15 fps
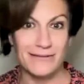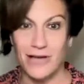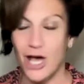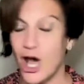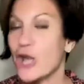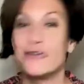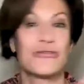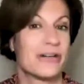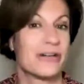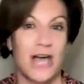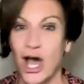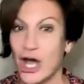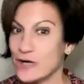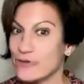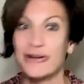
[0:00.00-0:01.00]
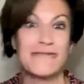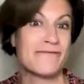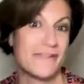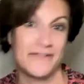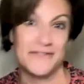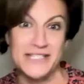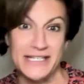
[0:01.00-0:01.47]
100,
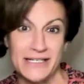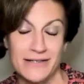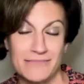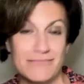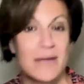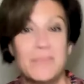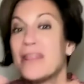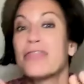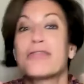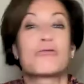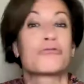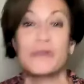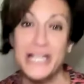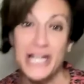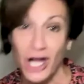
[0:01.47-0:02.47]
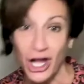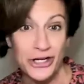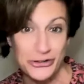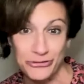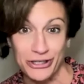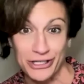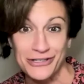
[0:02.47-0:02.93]
150, maybe
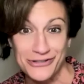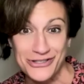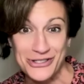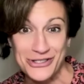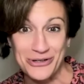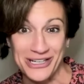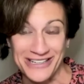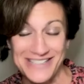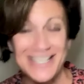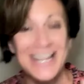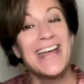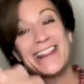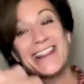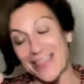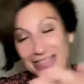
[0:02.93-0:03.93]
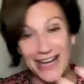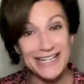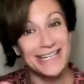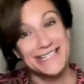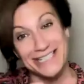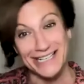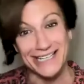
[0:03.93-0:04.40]
300 students that they
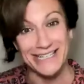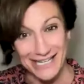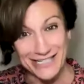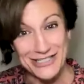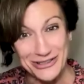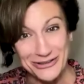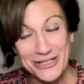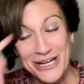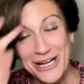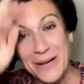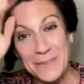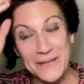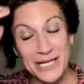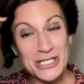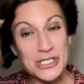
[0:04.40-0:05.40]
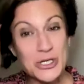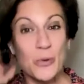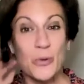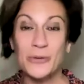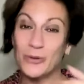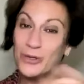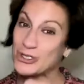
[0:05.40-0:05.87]
need to connect to? Because
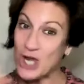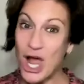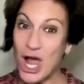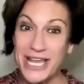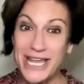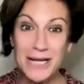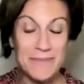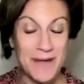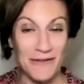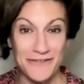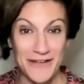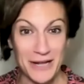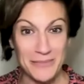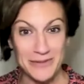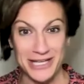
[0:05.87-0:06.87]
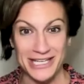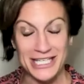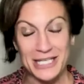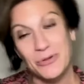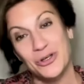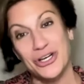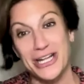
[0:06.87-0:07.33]
when we're talking about family and
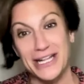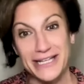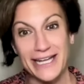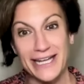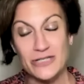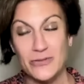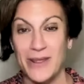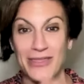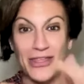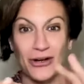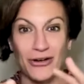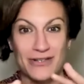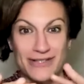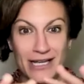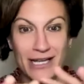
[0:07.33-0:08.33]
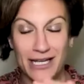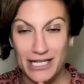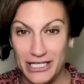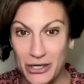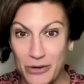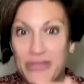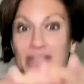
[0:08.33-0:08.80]
community engagement, there's,
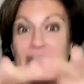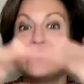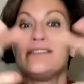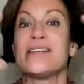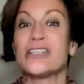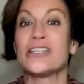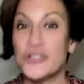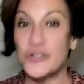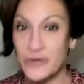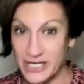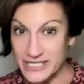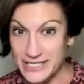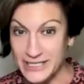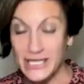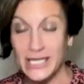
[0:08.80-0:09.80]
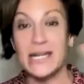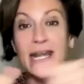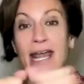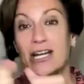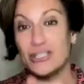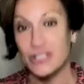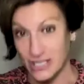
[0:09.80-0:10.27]
the district
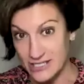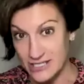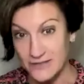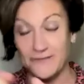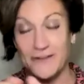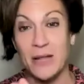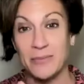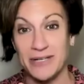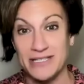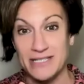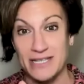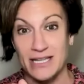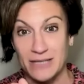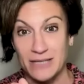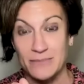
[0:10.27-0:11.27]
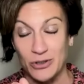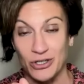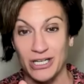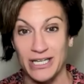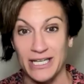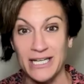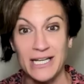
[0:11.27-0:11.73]
connection to families in the
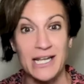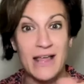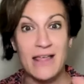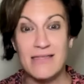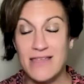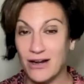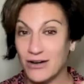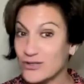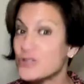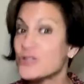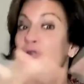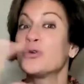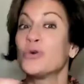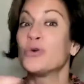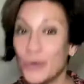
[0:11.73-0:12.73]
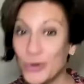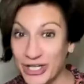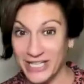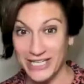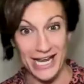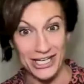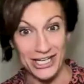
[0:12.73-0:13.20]
community, there's school
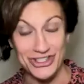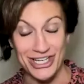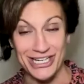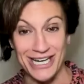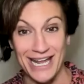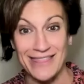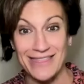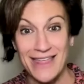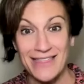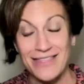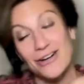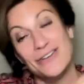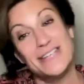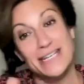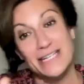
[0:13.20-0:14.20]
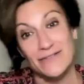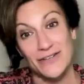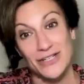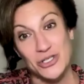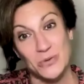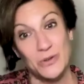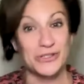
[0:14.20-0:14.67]
connection, and then there's
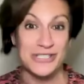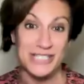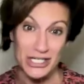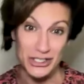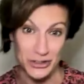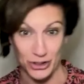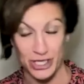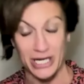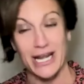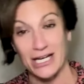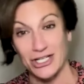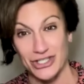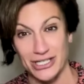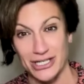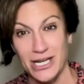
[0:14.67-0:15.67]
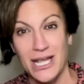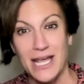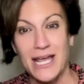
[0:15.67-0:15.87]
individual teacher connection.